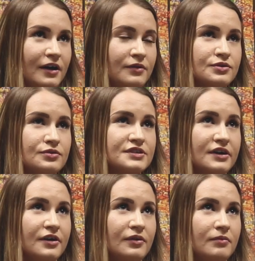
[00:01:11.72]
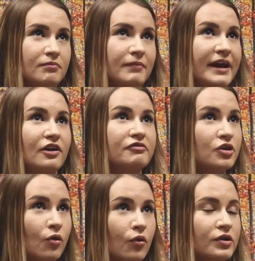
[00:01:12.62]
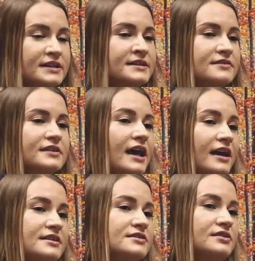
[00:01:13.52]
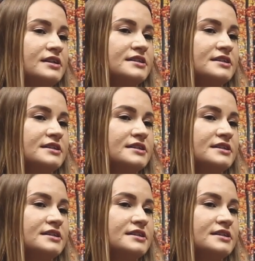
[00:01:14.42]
I would also make recordings of the case study,